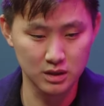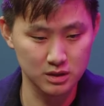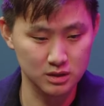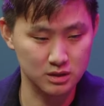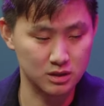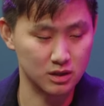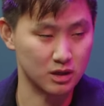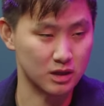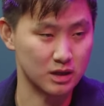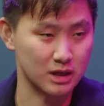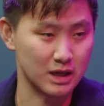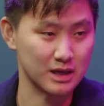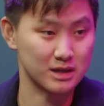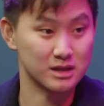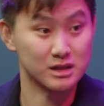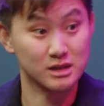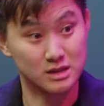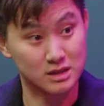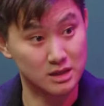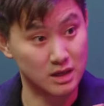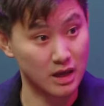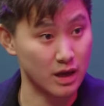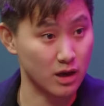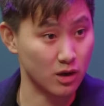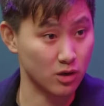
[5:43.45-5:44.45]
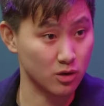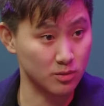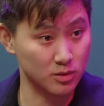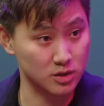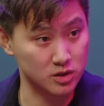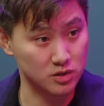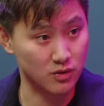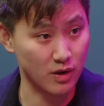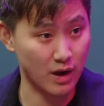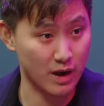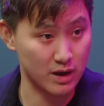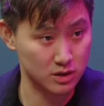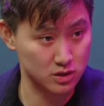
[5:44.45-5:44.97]
to get to scale
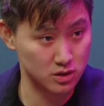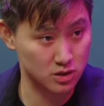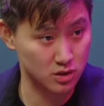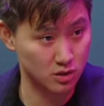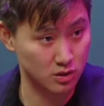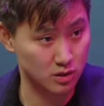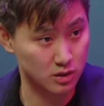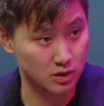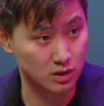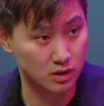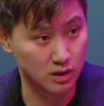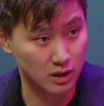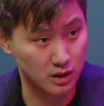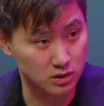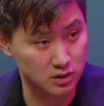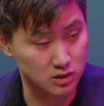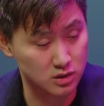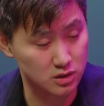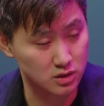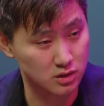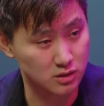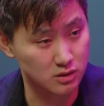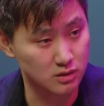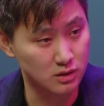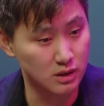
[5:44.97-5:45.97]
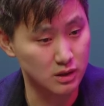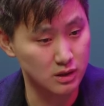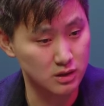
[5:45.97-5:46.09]
much faster and, and to,